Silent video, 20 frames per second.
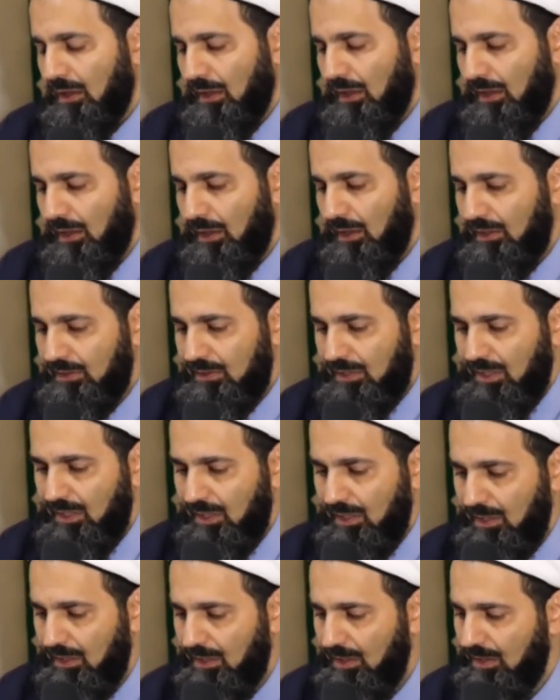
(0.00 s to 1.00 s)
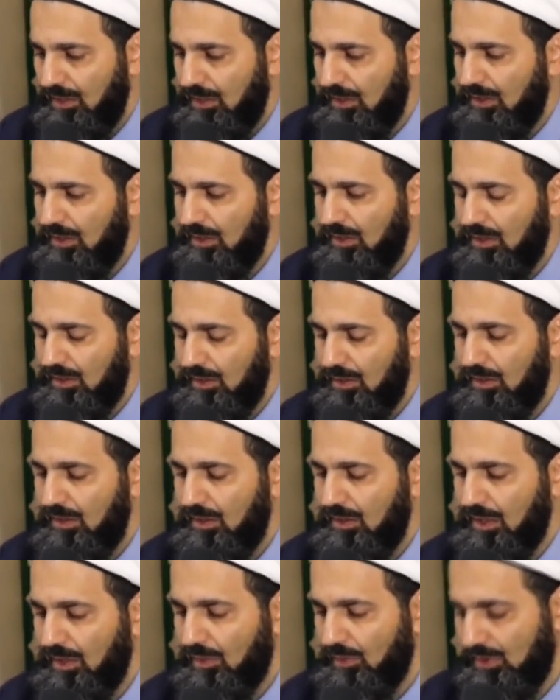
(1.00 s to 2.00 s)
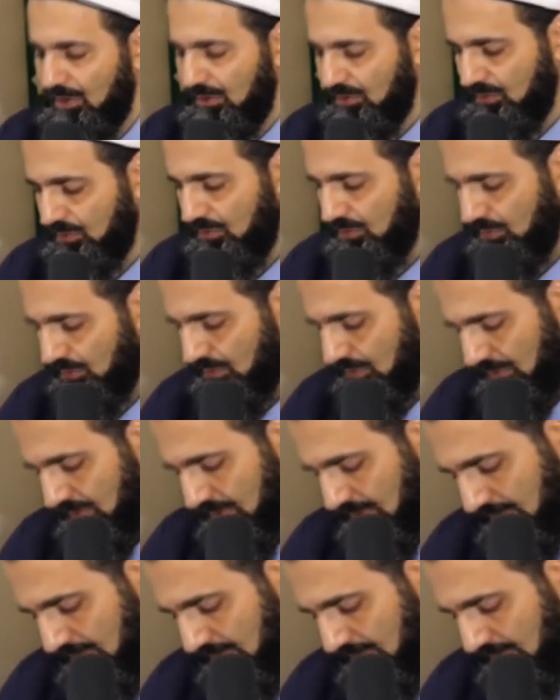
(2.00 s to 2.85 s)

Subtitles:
And I want to